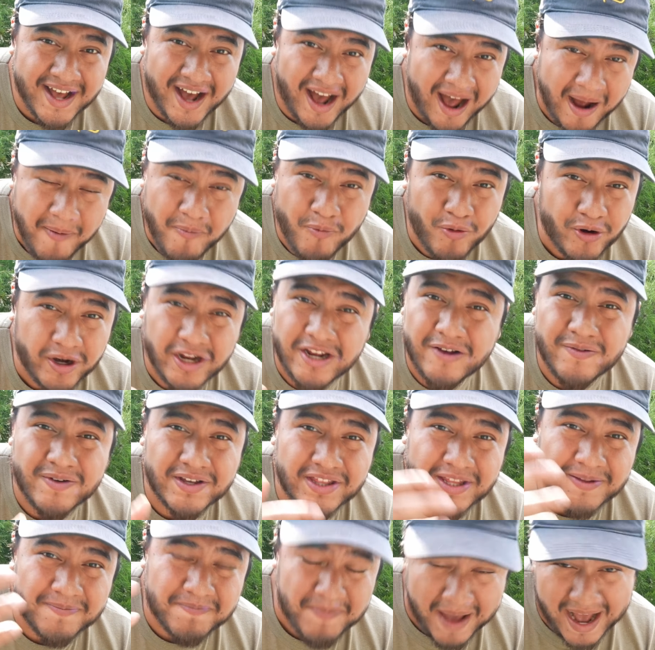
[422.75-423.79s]
I'm working
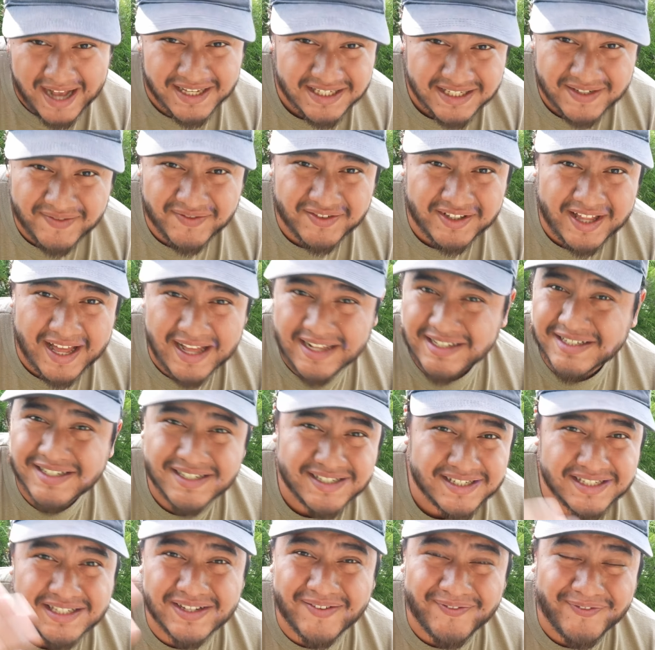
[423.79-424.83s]
with a massive lens.
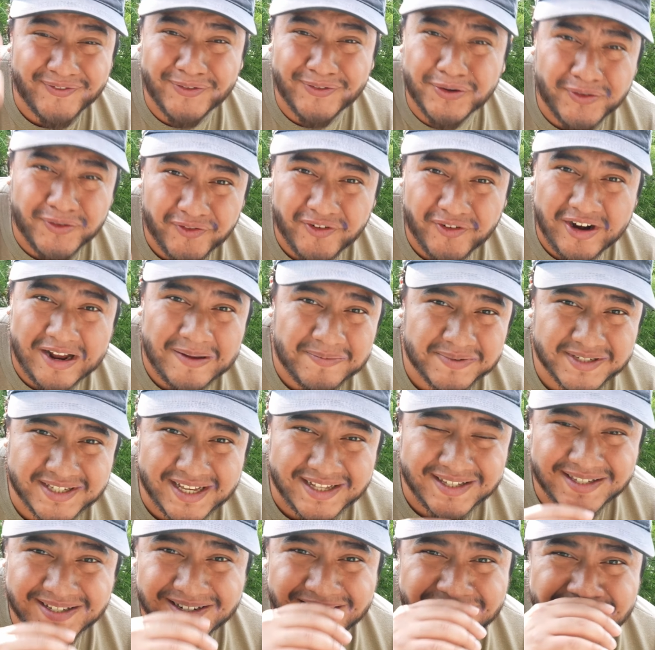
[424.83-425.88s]
This is a full frame
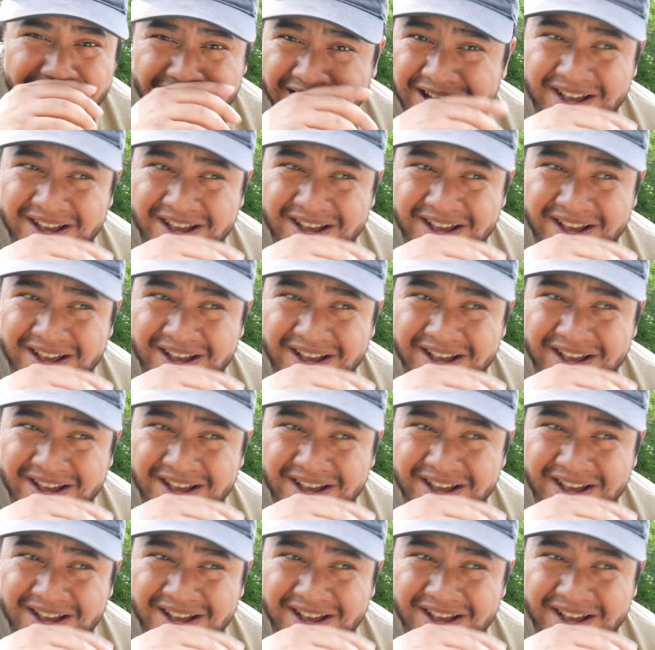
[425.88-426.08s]
sensor.